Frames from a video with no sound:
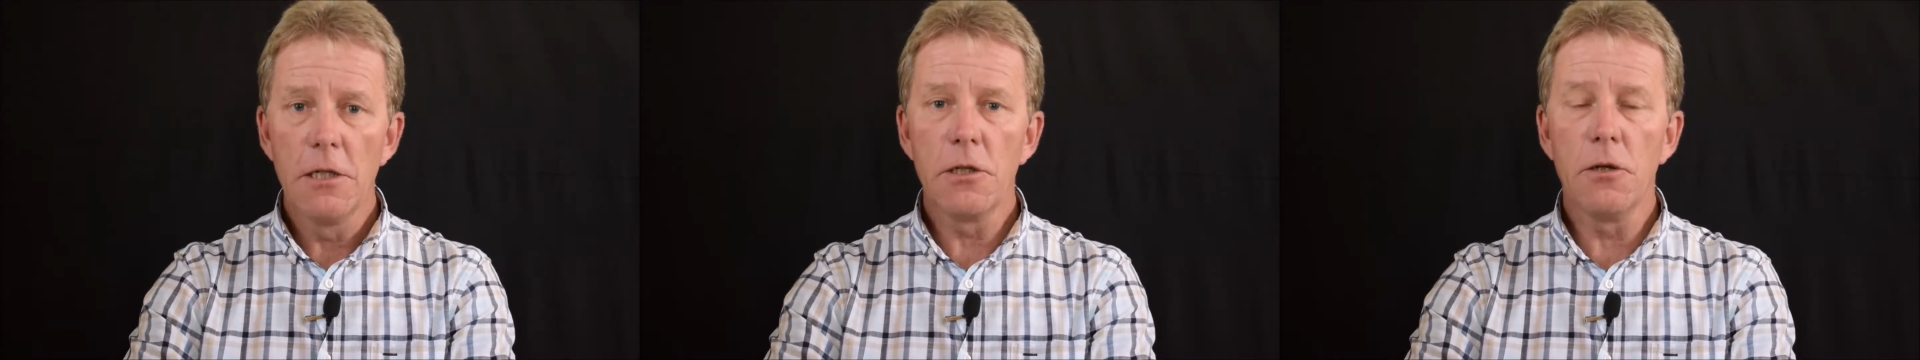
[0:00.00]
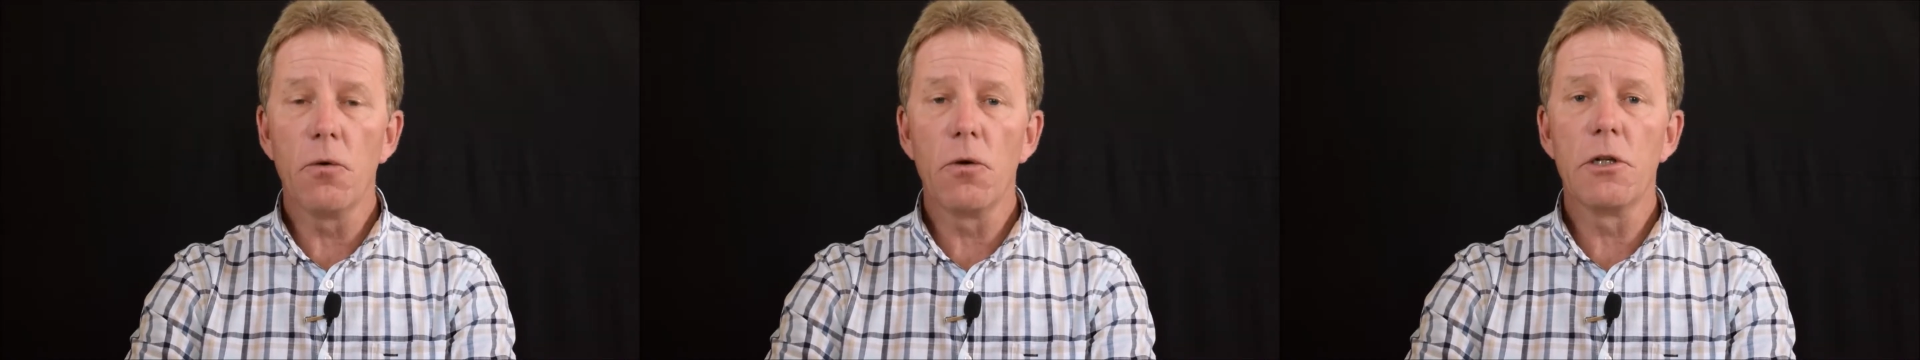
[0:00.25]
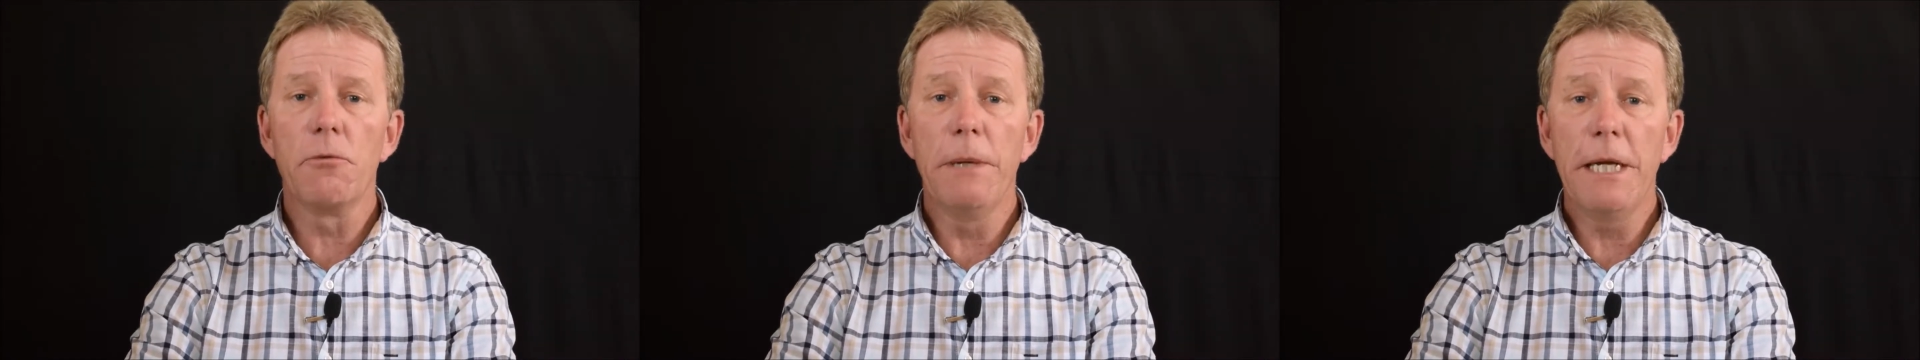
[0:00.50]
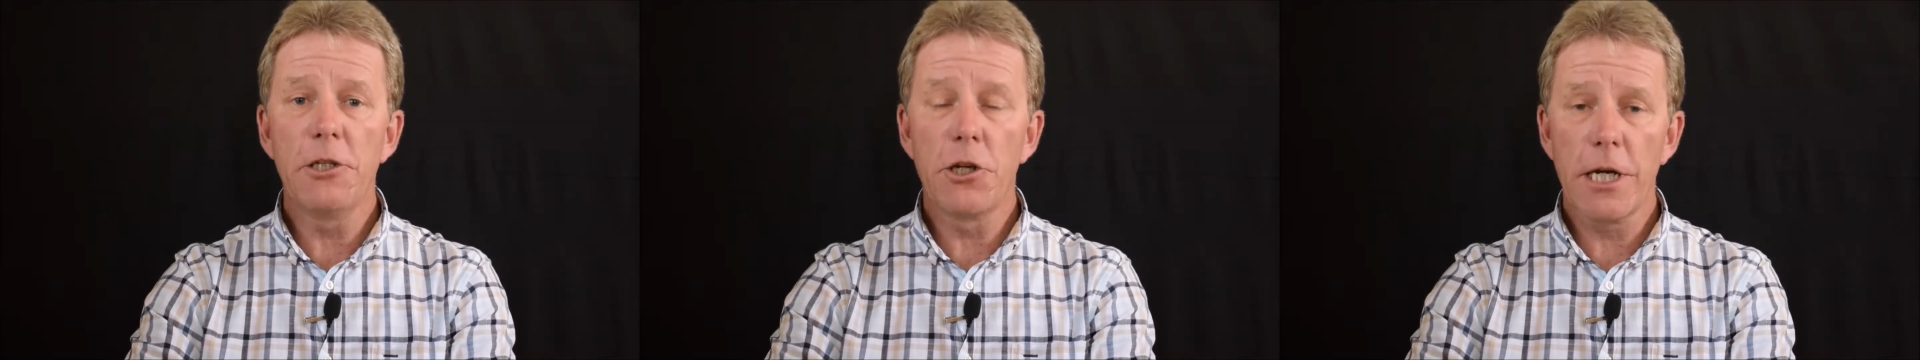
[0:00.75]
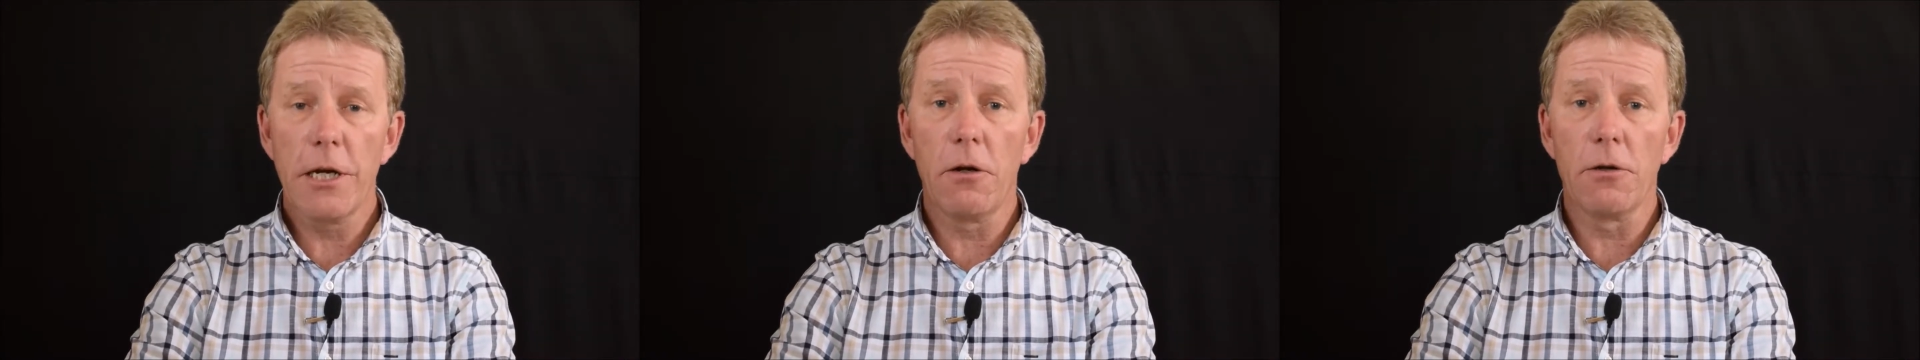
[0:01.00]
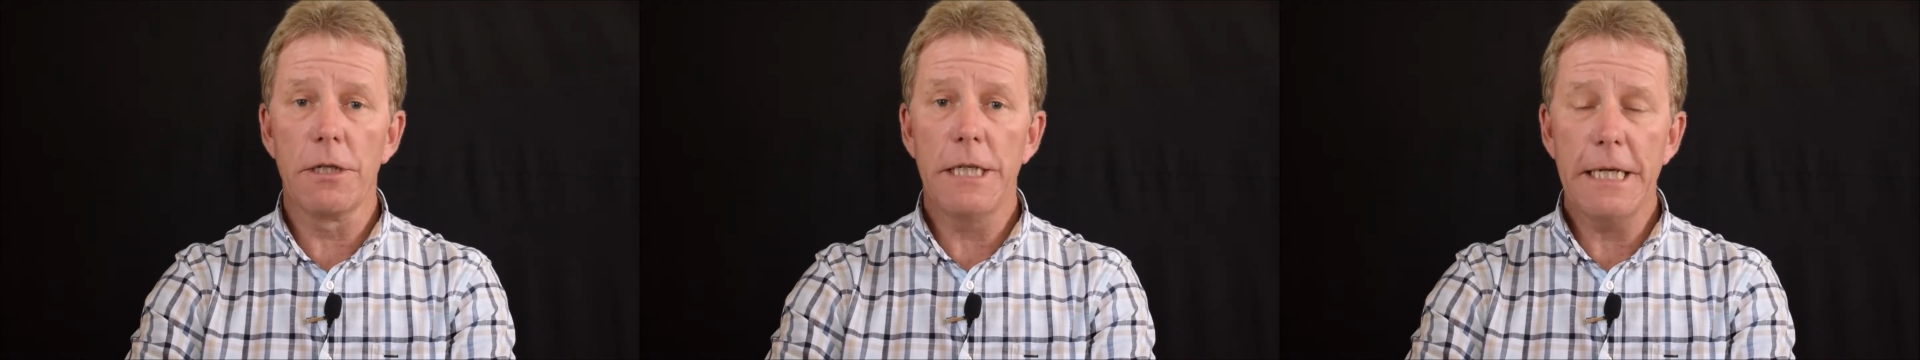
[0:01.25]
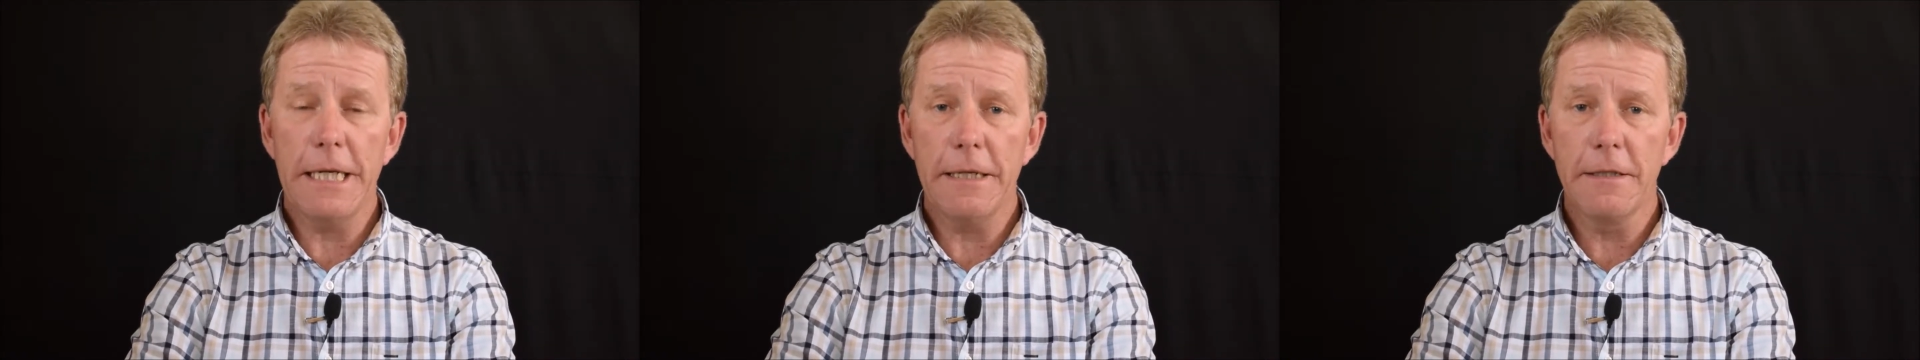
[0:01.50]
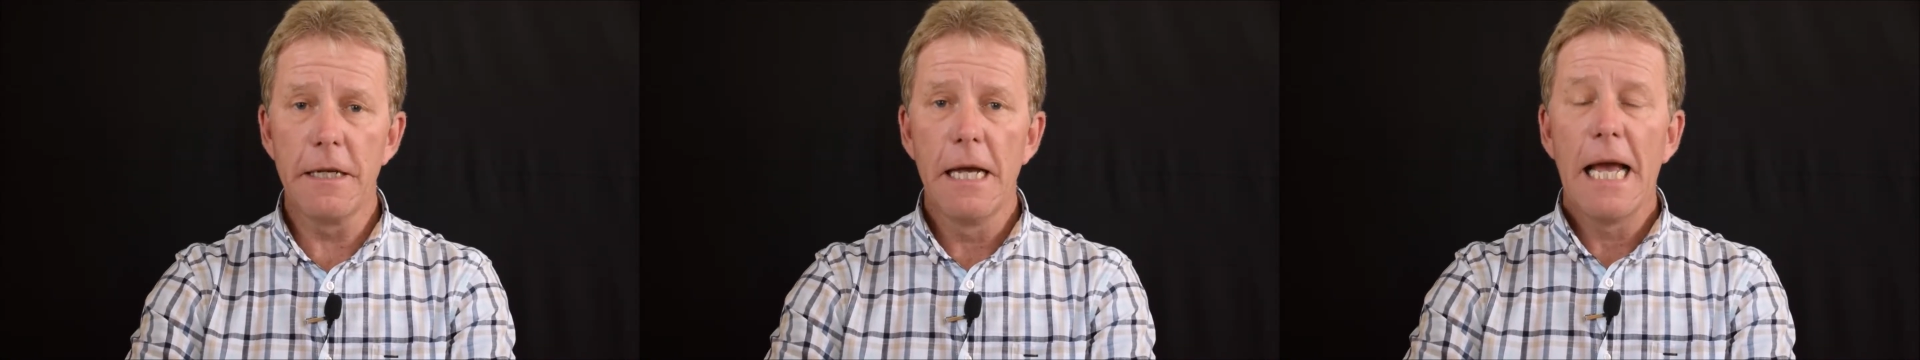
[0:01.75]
in order to meet shareholder needs,